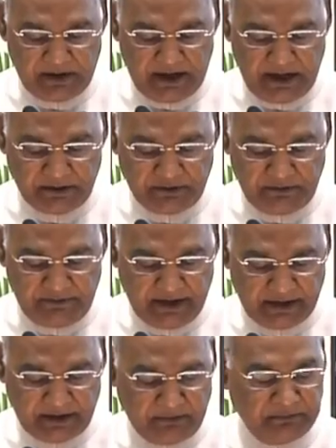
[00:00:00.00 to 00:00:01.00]
would like to
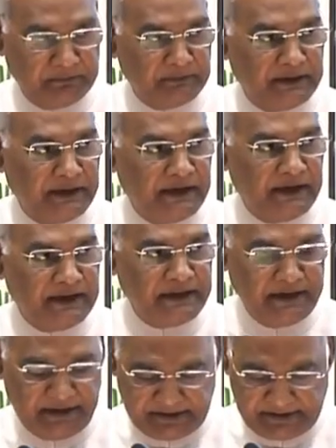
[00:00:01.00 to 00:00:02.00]
welcome the
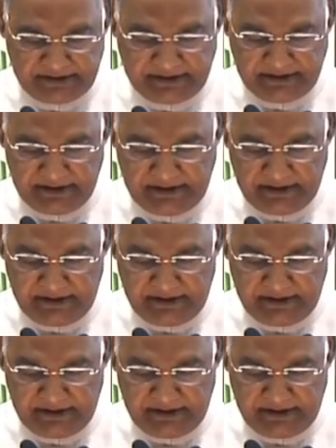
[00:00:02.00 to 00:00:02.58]
delegates